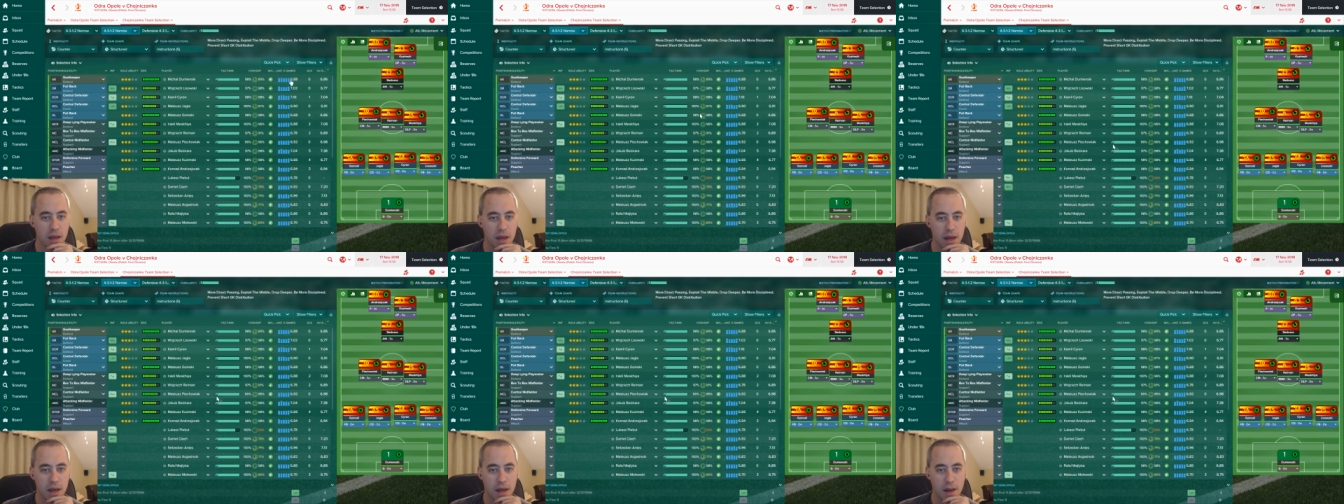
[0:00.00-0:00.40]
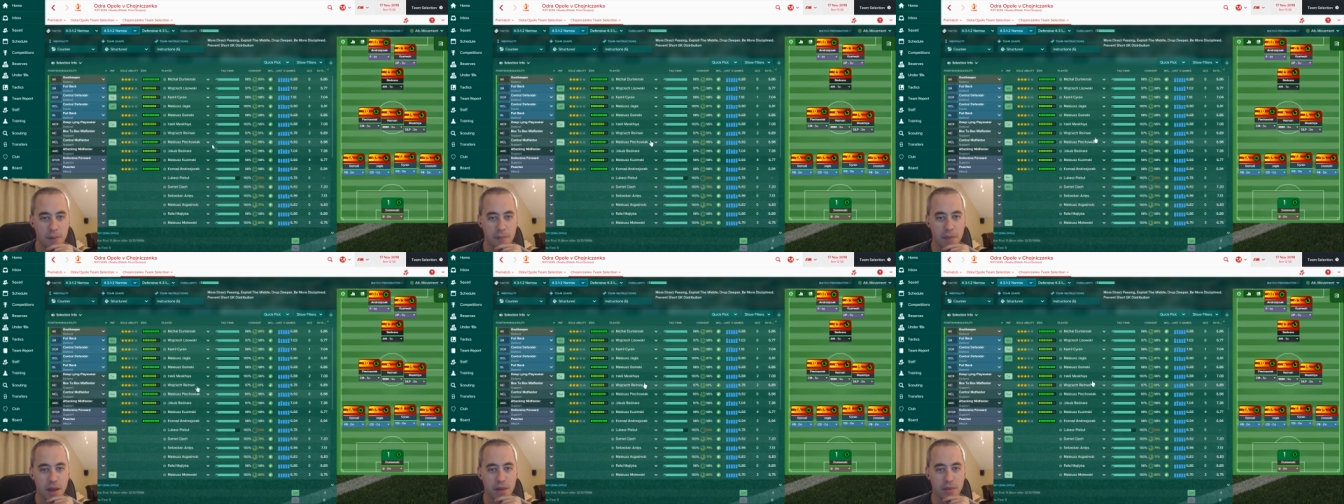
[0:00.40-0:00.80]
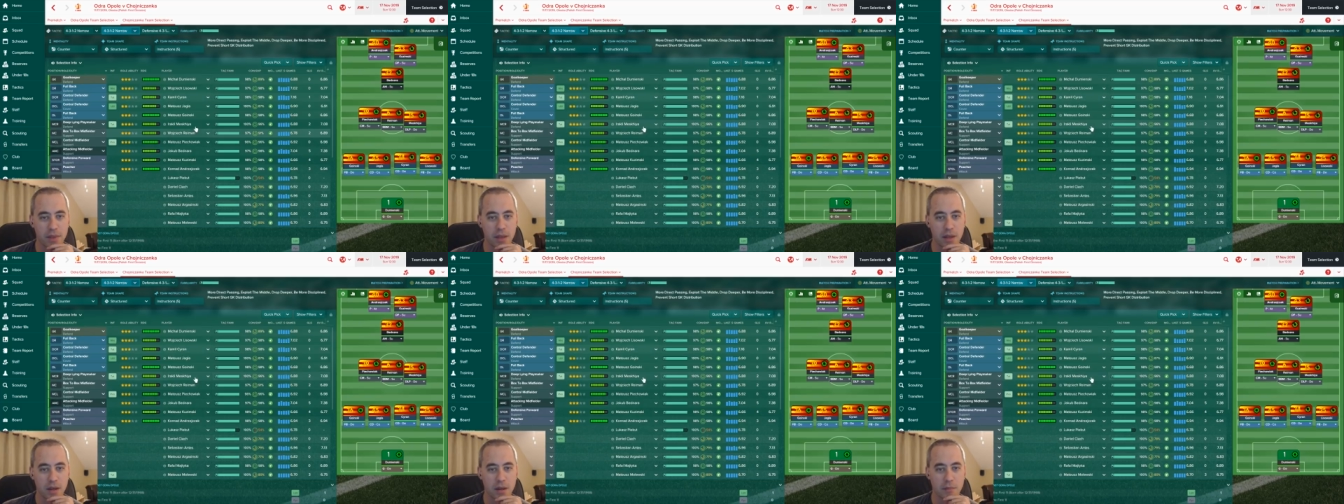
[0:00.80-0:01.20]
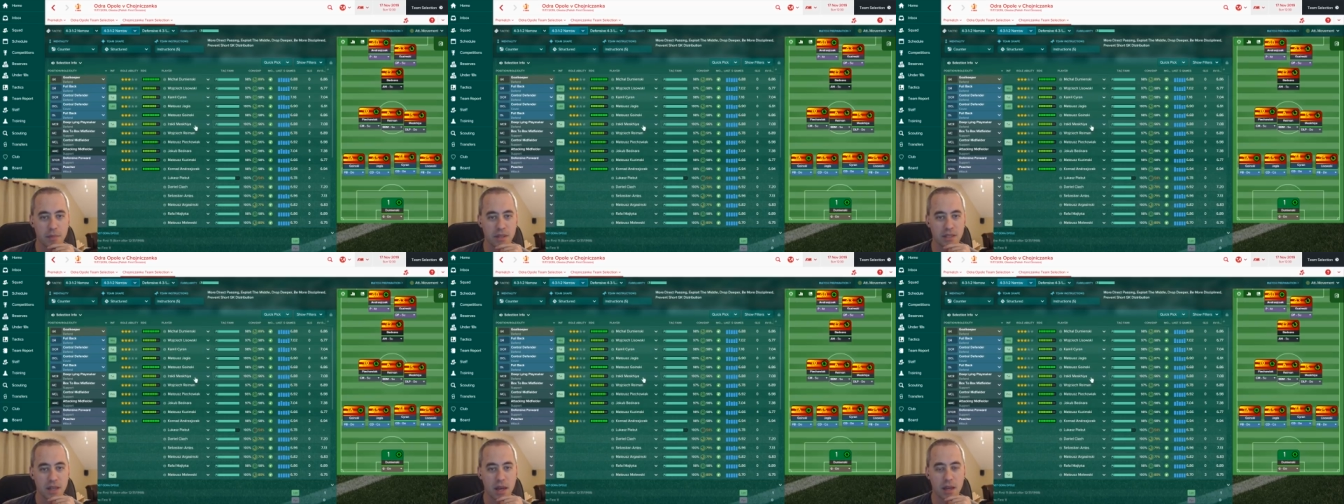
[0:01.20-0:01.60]
Um, and then
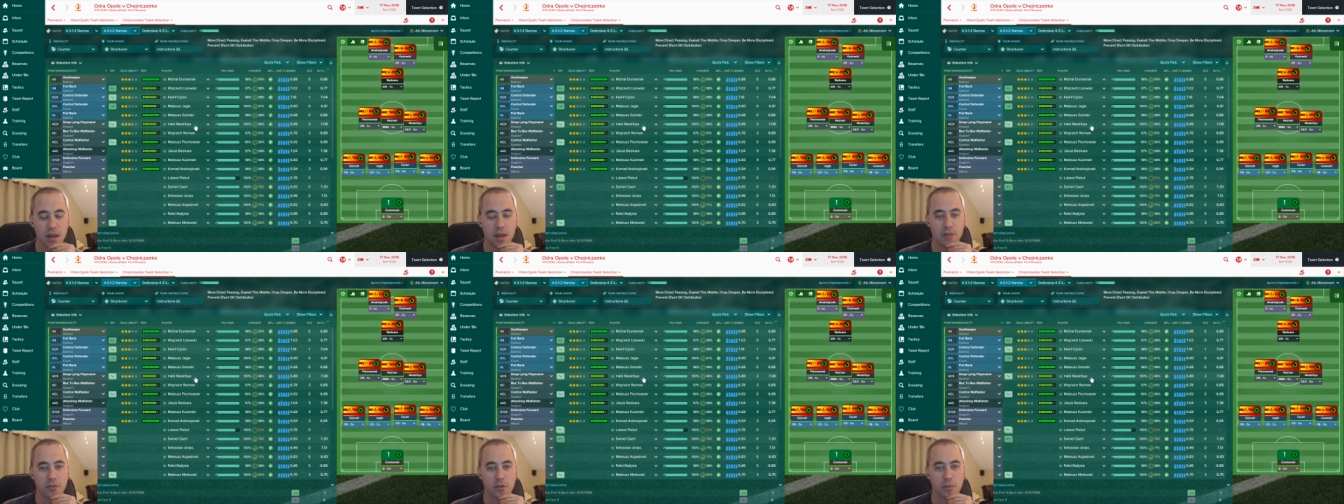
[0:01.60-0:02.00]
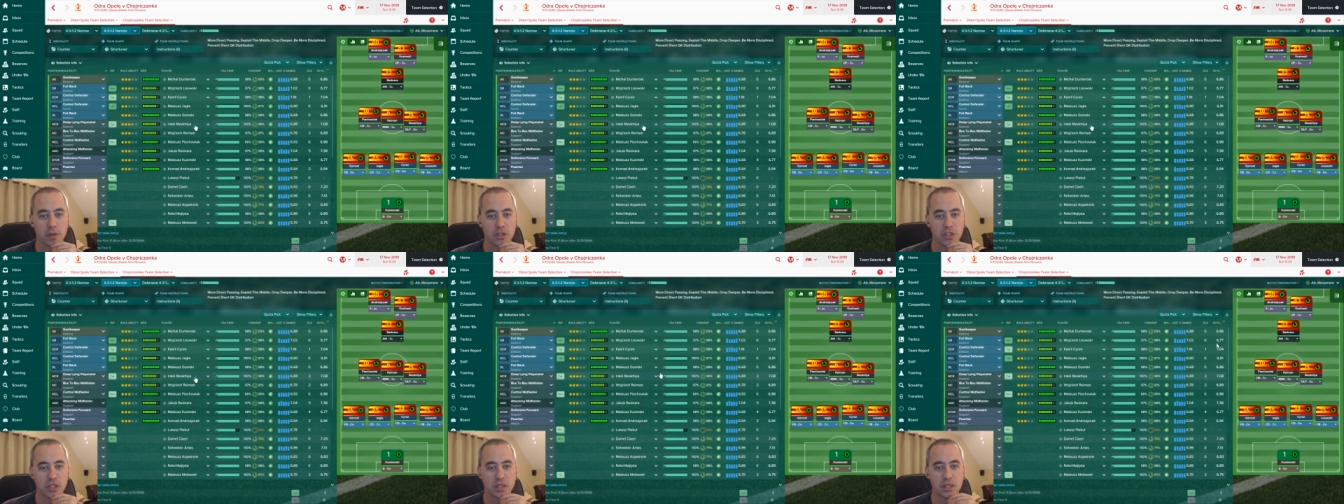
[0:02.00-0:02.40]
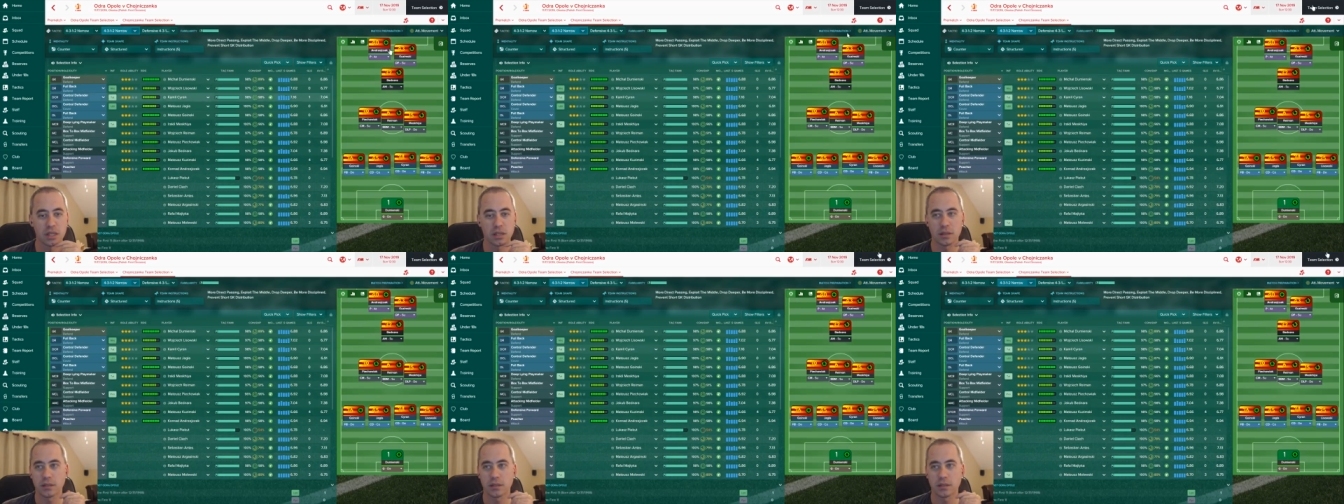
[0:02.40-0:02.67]
Miskaya in for Majita.